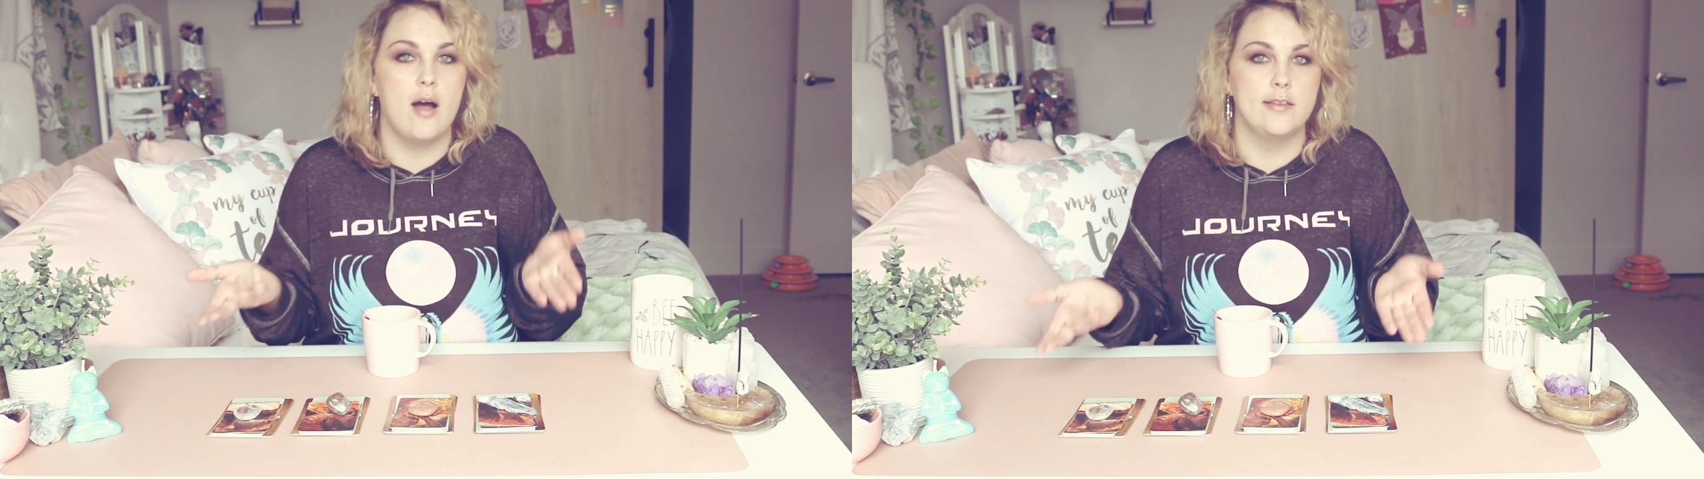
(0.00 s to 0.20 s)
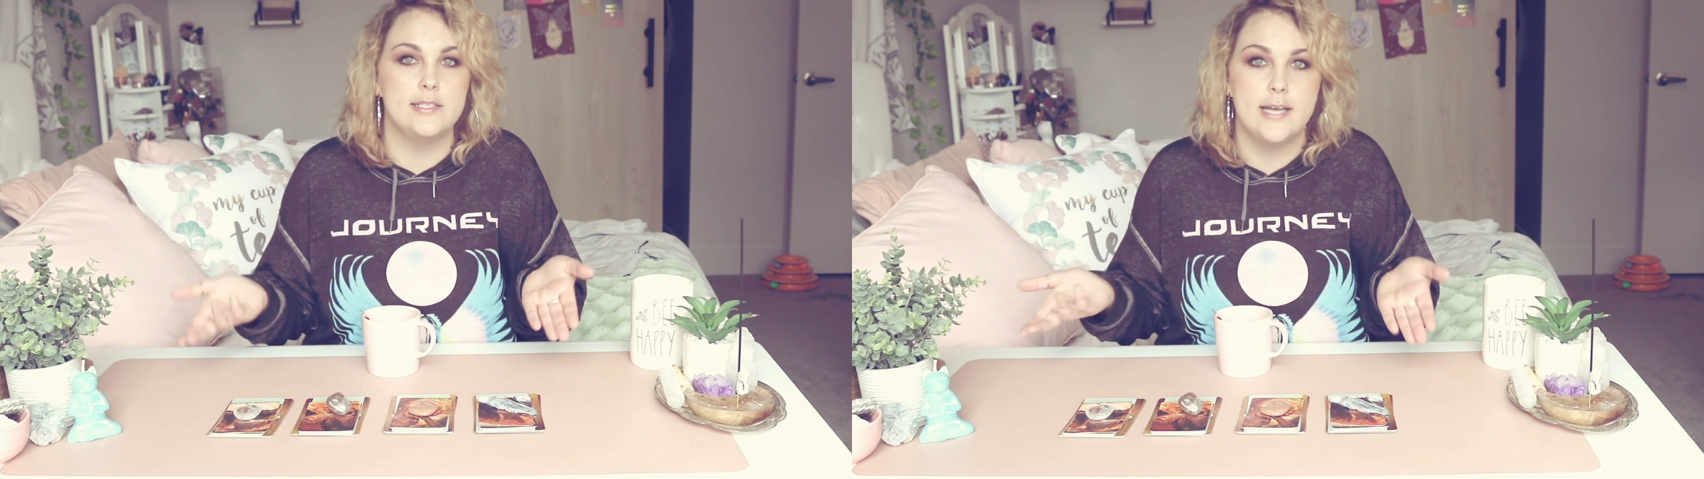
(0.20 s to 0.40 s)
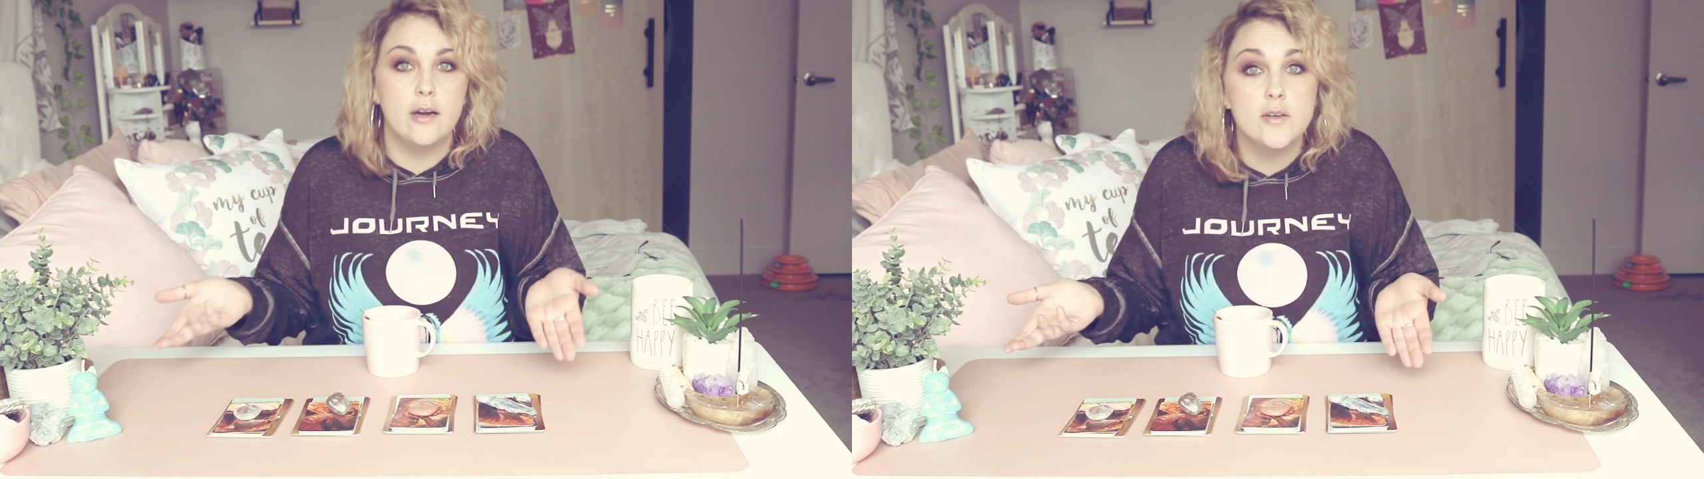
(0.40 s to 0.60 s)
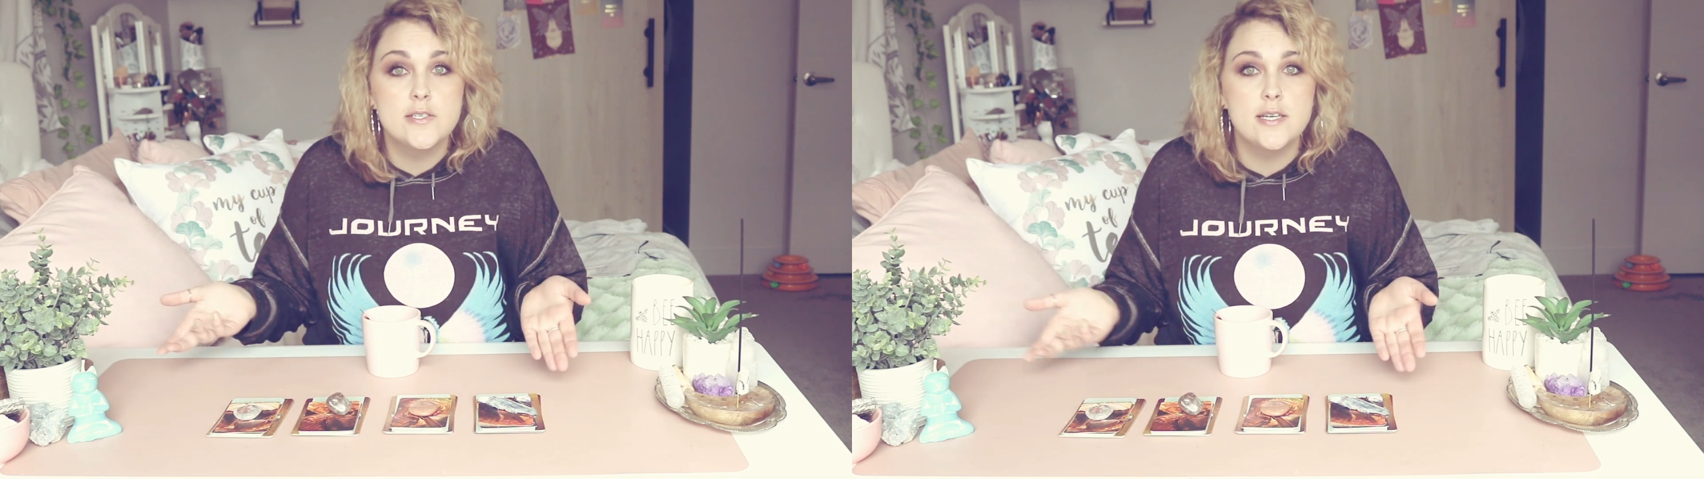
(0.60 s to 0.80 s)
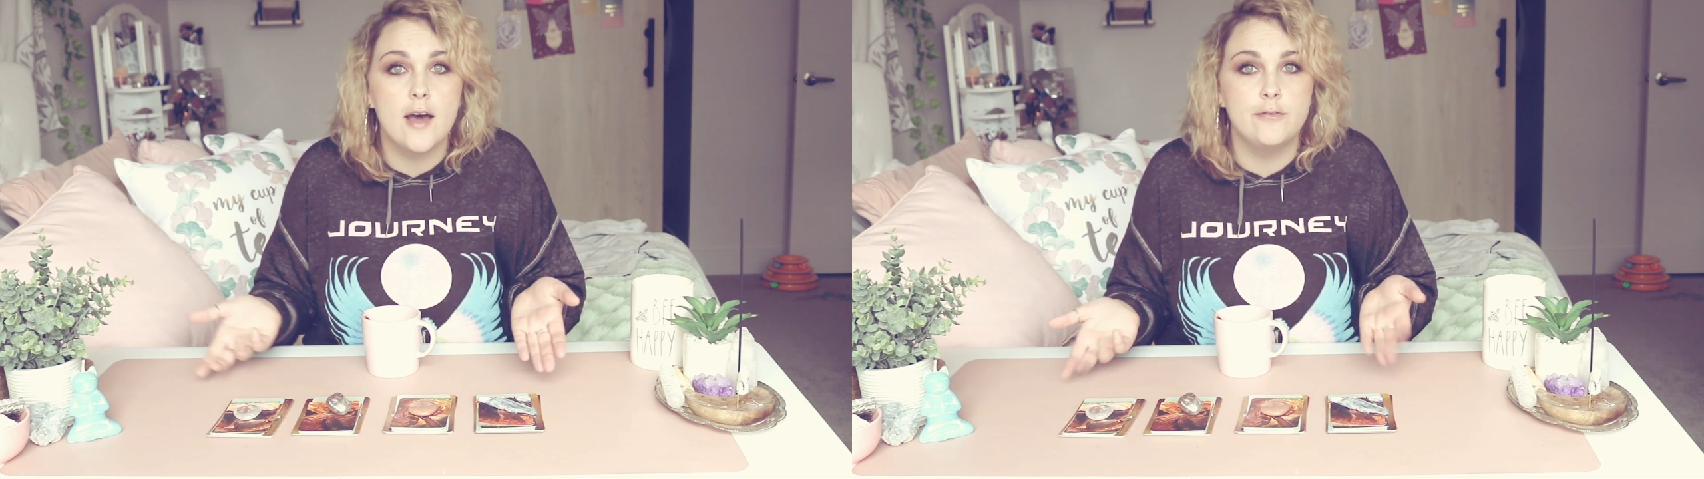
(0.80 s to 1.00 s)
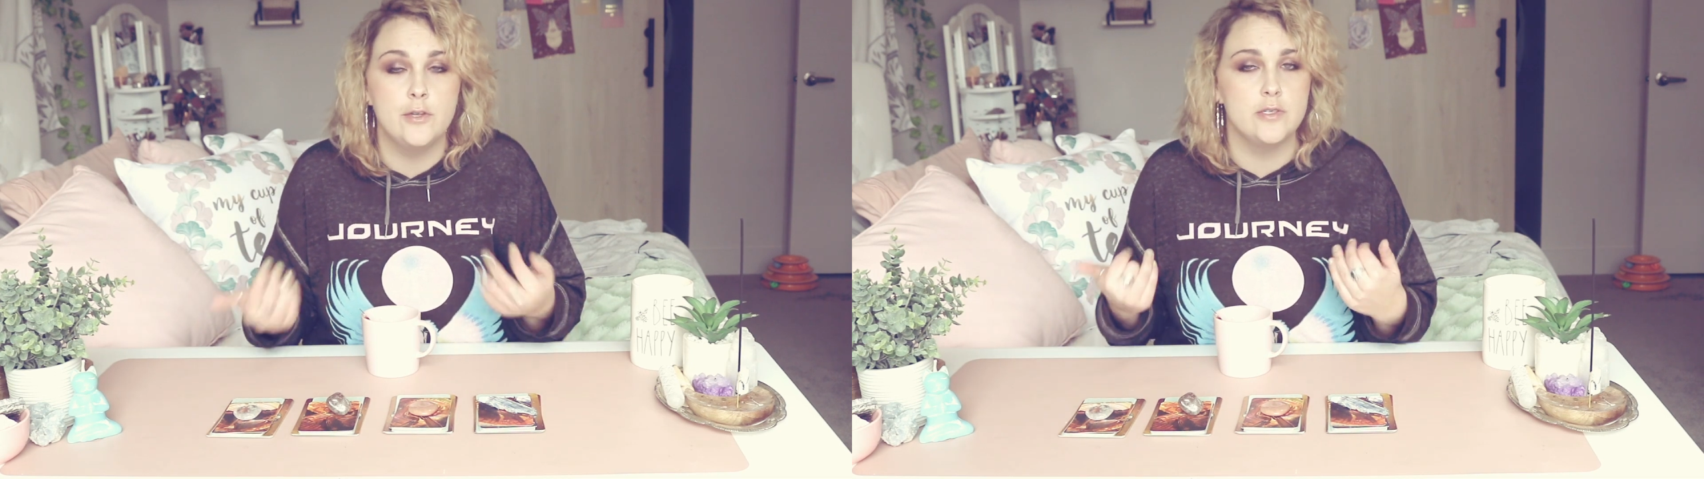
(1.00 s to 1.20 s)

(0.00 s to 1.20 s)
all the tarot stuff,